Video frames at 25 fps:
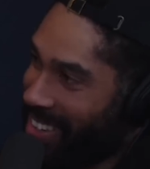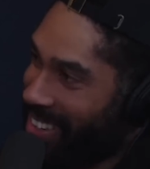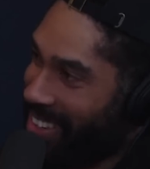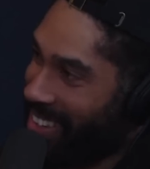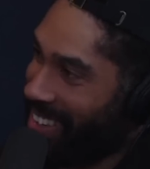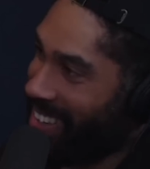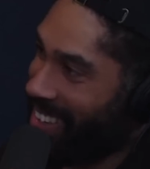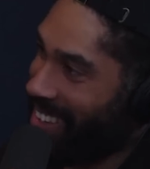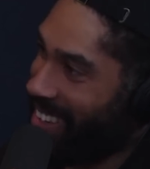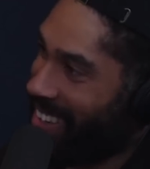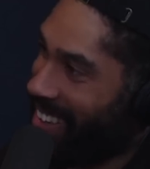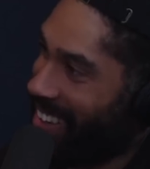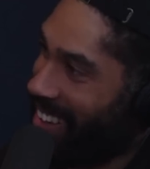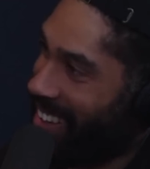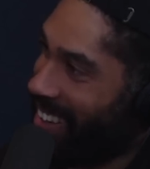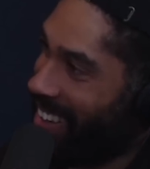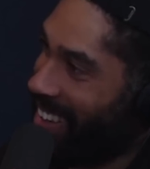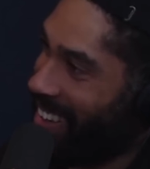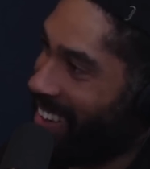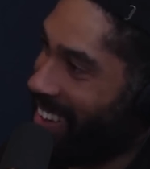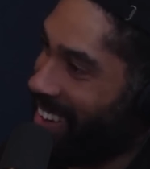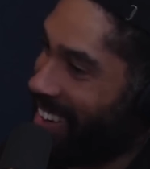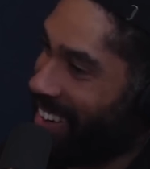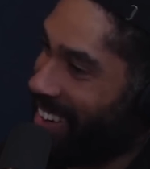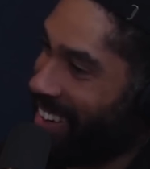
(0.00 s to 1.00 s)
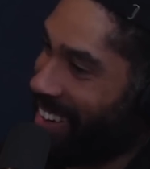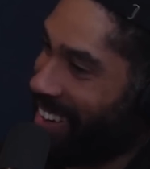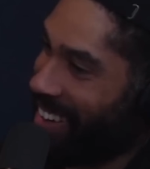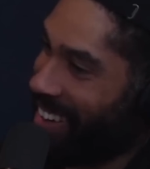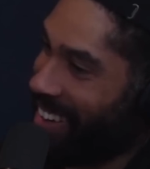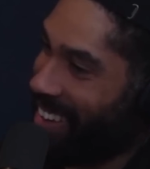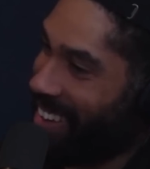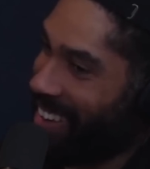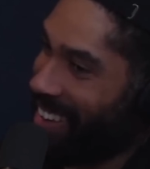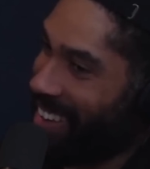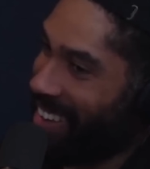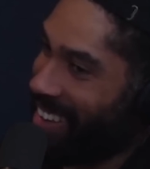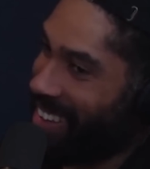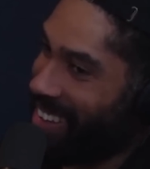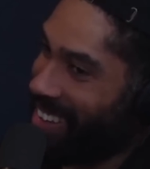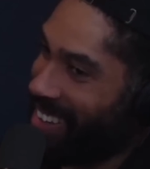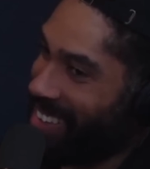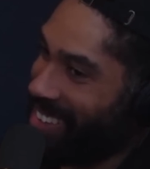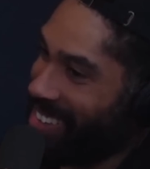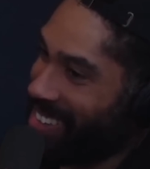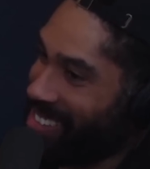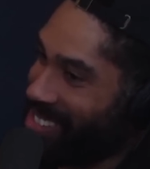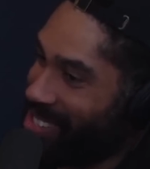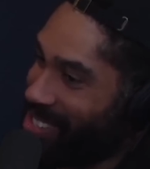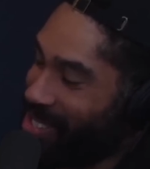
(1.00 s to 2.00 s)
be on fire right
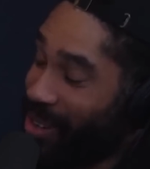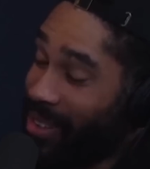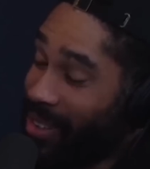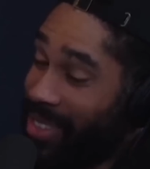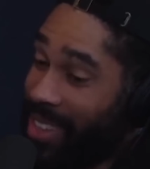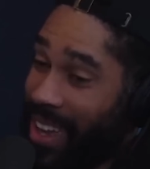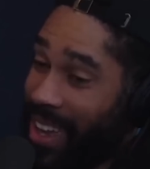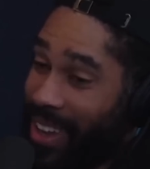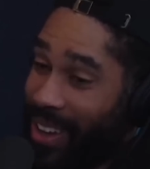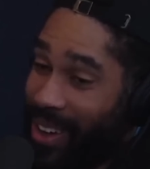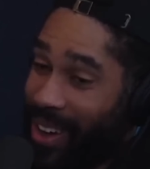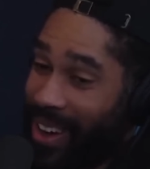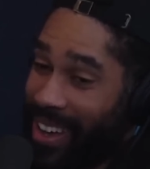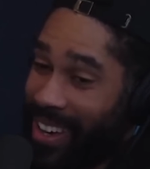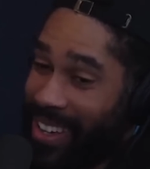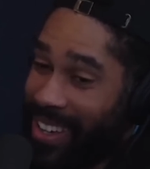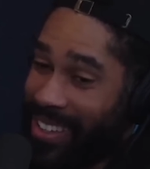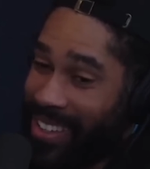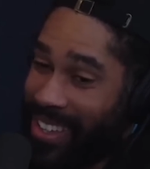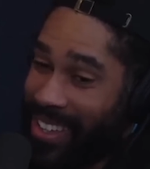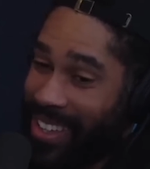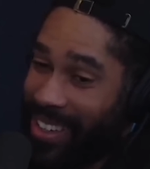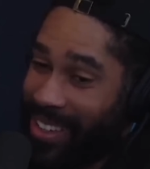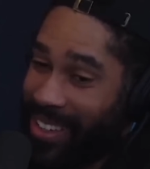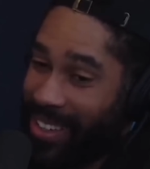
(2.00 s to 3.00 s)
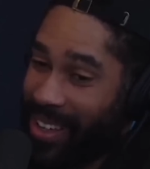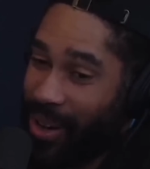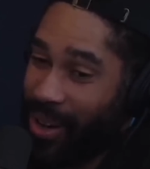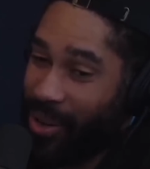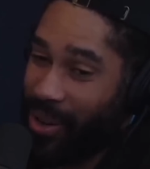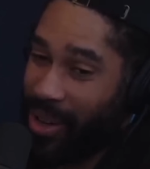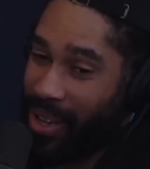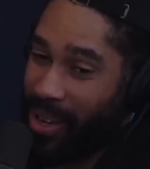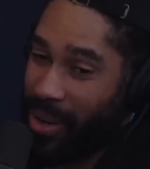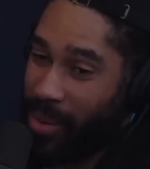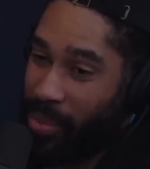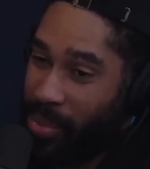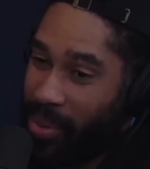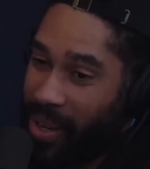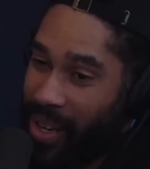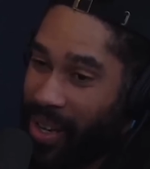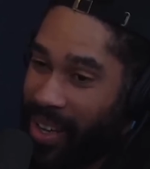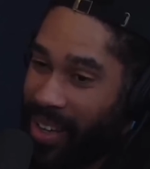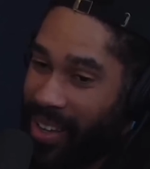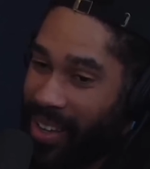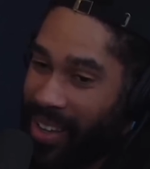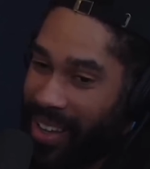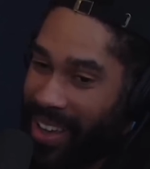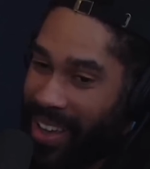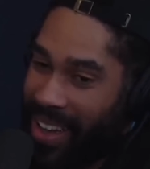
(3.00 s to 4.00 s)
now. So thank God it didn't go in.
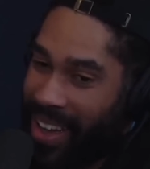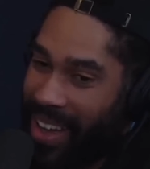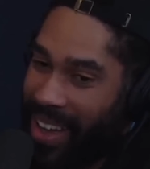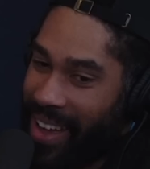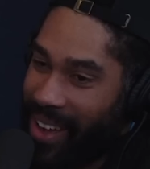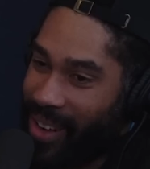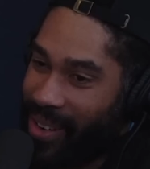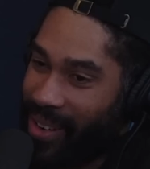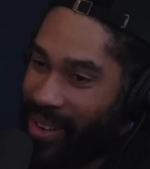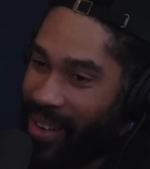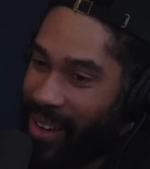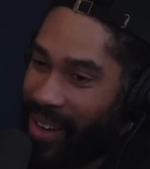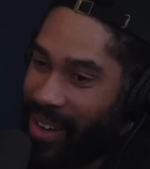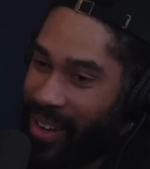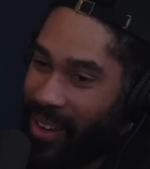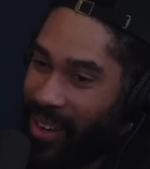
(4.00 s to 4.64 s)
But great yeah, stop from know.